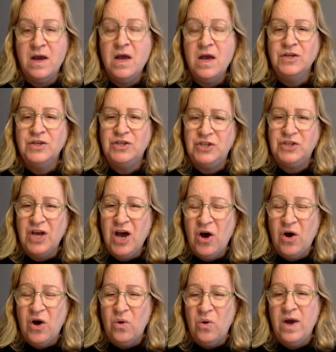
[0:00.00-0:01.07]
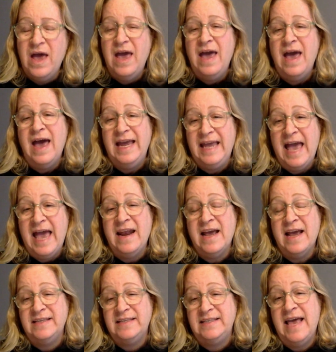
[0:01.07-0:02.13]
So again, I
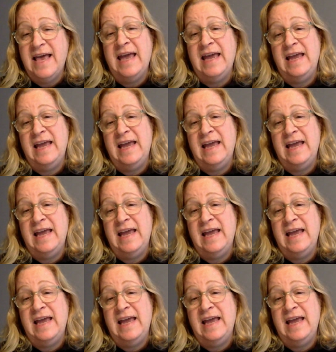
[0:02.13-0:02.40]
say,